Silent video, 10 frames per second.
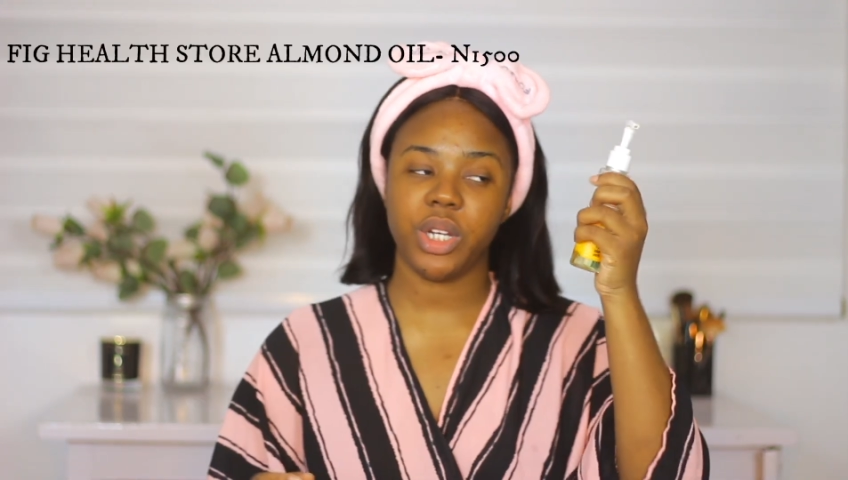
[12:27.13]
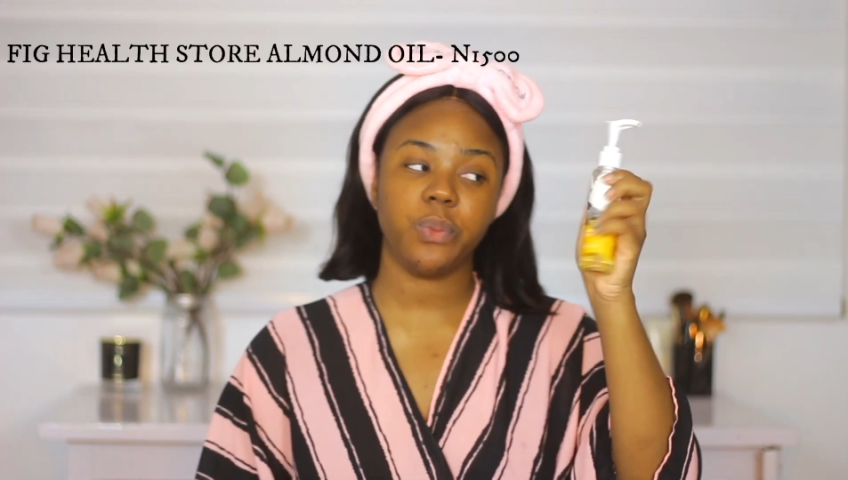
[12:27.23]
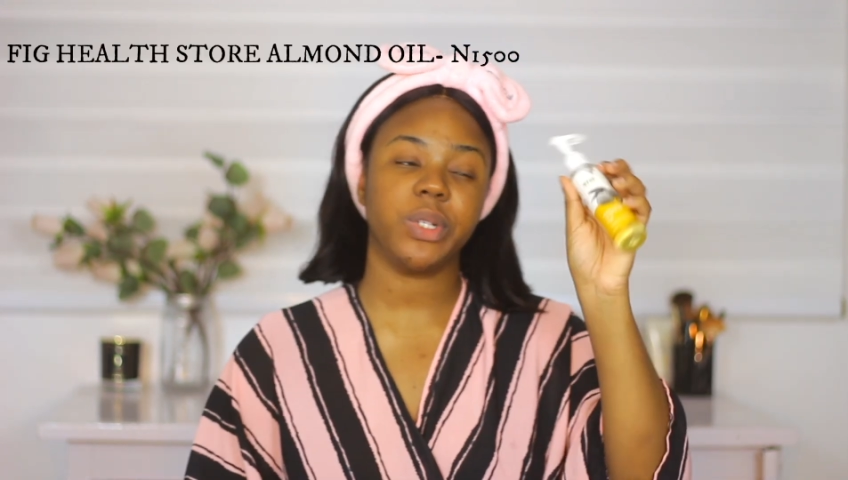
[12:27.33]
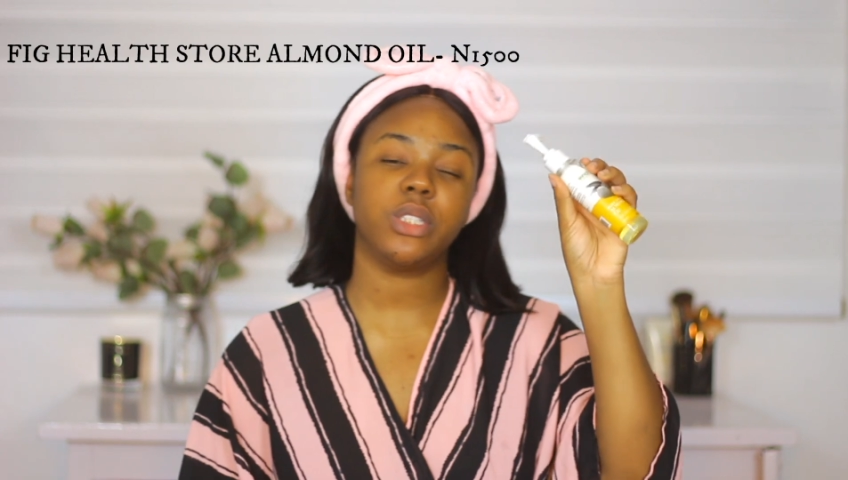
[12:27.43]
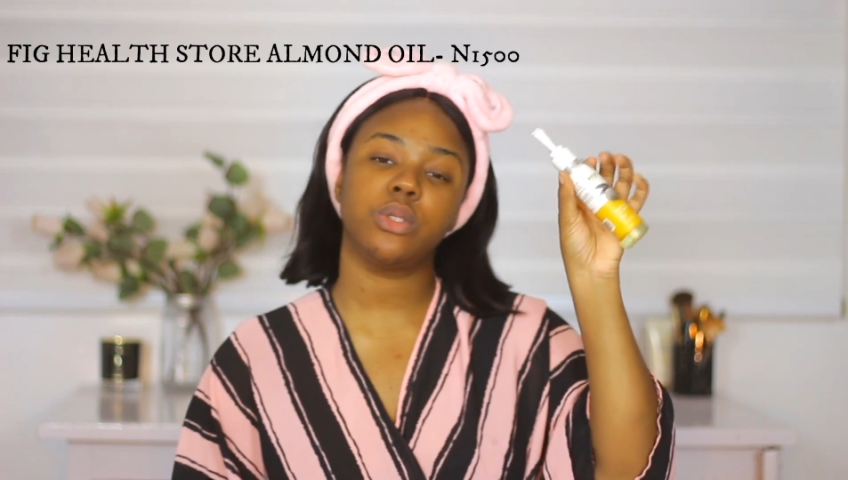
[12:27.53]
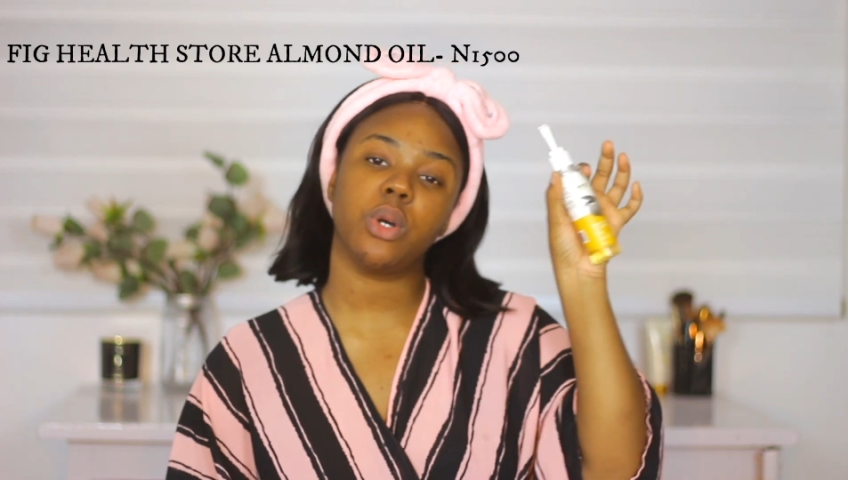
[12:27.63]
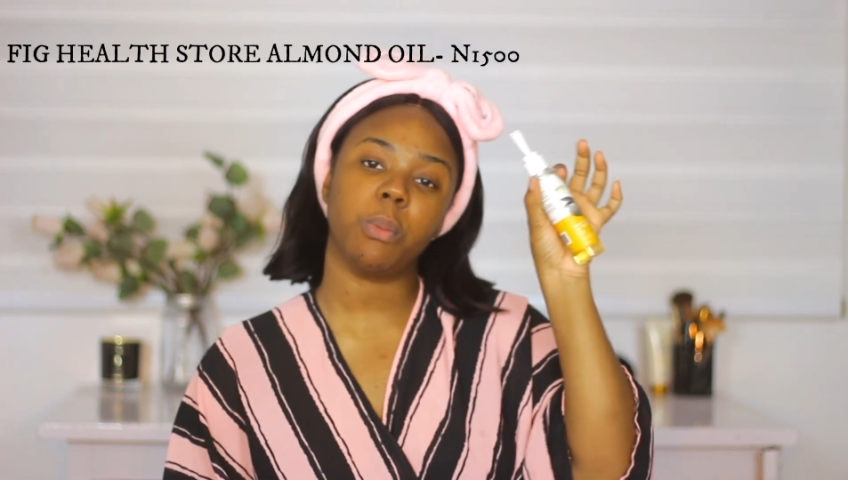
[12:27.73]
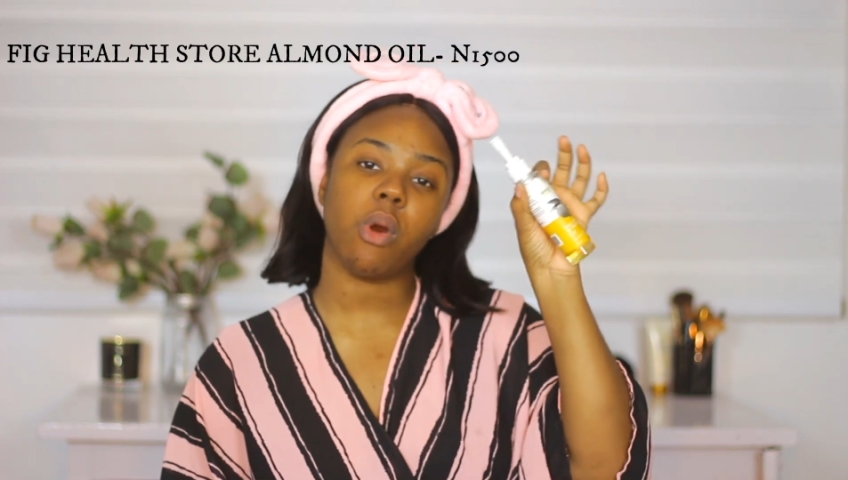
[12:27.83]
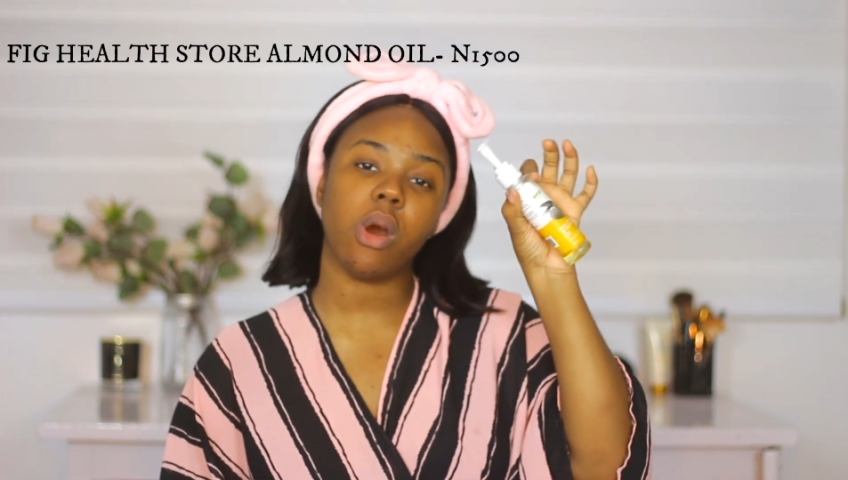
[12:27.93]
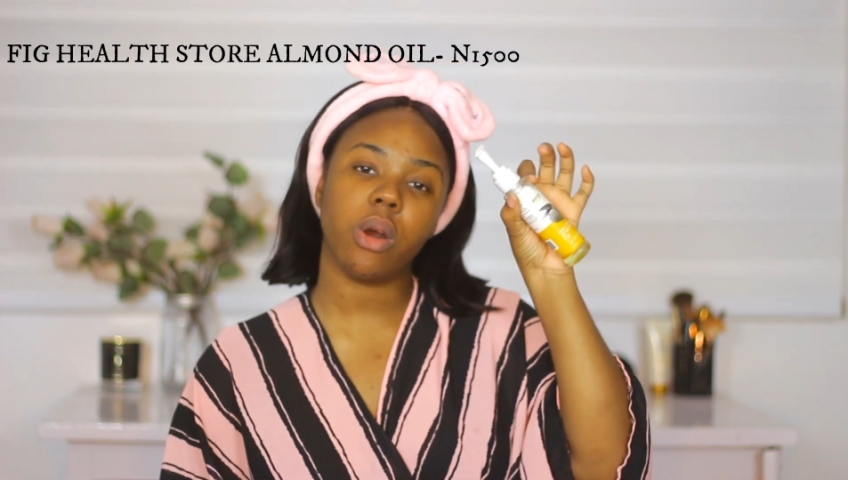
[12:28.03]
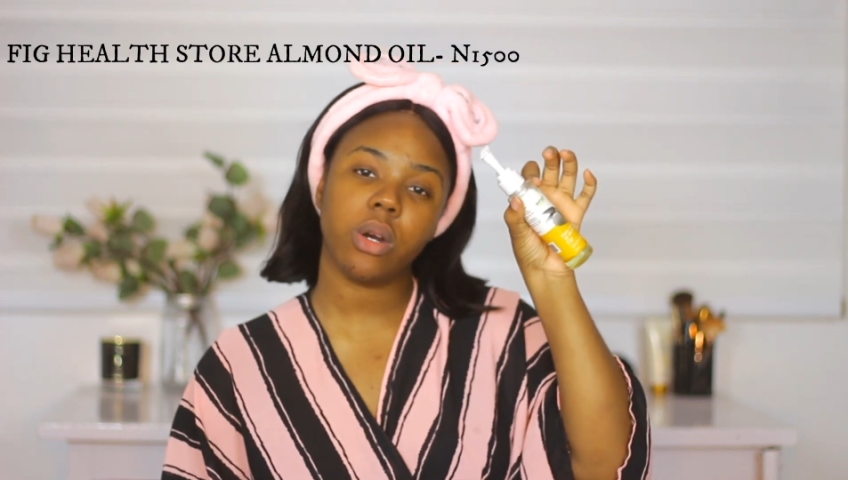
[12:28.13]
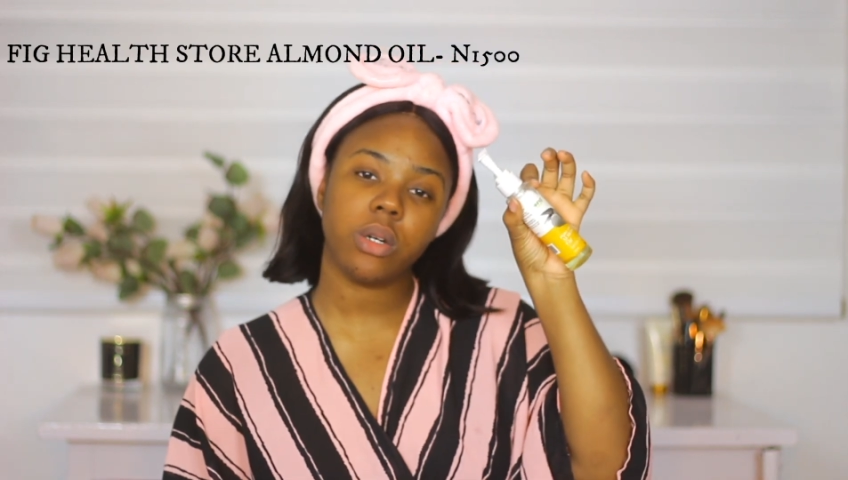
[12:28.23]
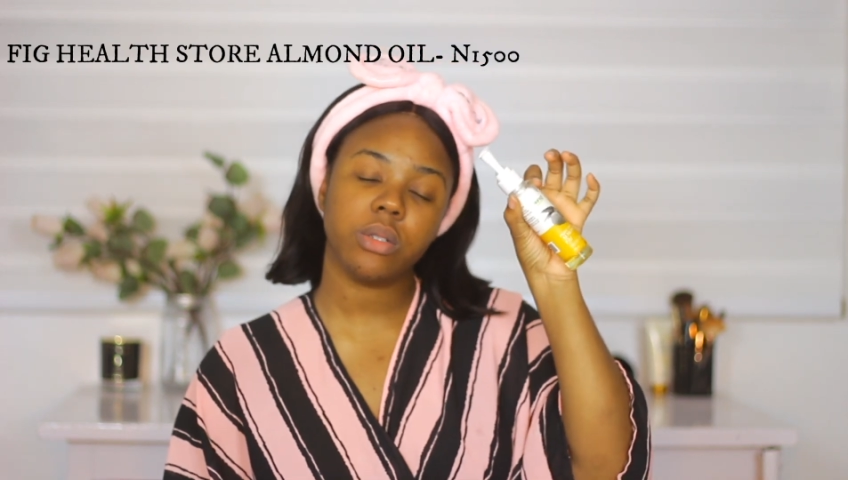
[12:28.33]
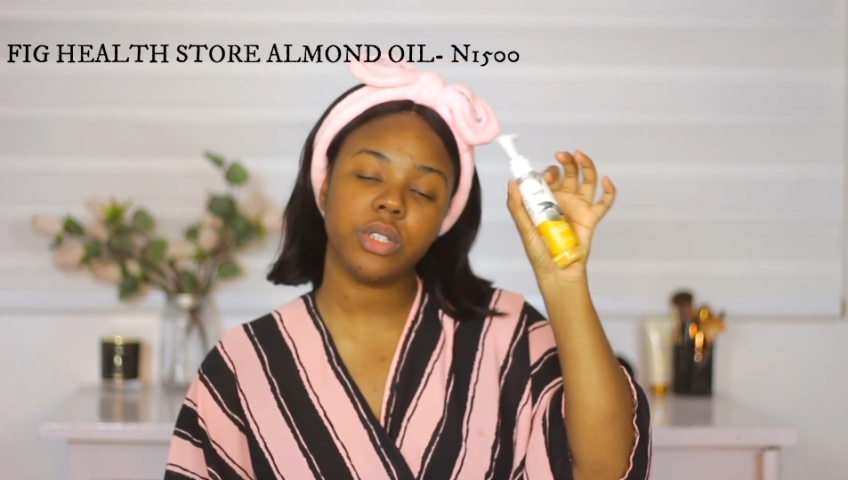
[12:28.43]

in with some oil.